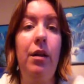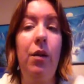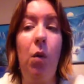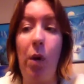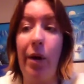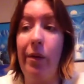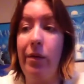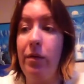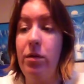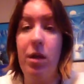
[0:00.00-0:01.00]
oil,
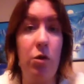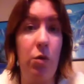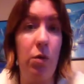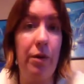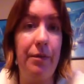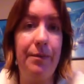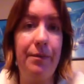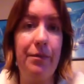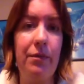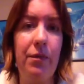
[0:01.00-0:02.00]
essential oil,
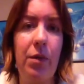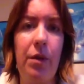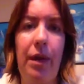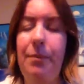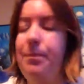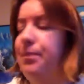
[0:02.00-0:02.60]
okay?